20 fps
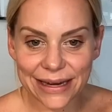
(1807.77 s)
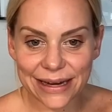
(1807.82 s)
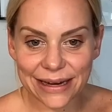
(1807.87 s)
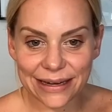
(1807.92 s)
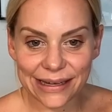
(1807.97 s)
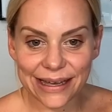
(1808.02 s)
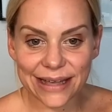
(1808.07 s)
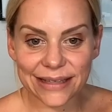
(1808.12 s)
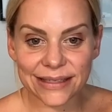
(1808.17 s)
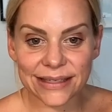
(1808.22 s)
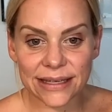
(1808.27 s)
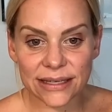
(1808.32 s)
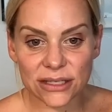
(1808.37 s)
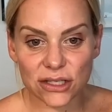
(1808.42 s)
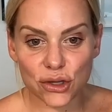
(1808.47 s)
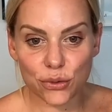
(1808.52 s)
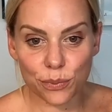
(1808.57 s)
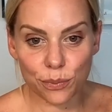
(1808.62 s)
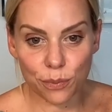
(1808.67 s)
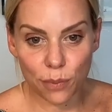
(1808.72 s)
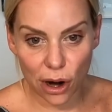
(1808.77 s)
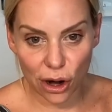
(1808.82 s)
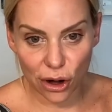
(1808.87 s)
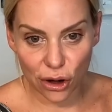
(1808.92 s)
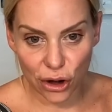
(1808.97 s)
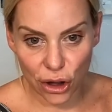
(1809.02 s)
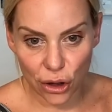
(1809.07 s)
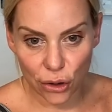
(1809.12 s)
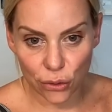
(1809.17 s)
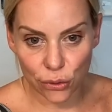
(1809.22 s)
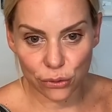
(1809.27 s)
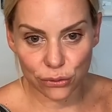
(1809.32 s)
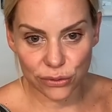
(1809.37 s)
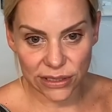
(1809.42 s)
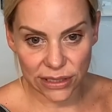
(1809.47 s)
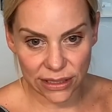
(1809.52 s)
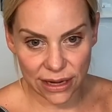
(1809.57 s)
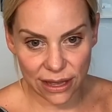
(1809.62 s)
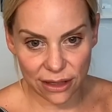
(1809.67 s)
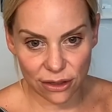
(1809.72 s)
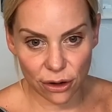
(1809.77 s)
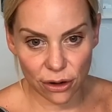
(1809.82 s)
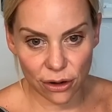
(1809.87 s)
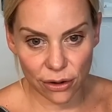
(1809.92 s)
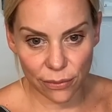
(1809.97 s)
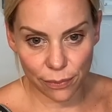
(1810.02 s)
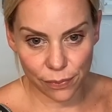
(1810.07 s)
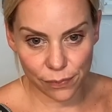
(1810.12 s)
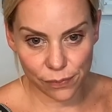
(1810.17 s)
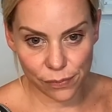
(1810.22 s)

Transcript: And he gets into Margot, who's another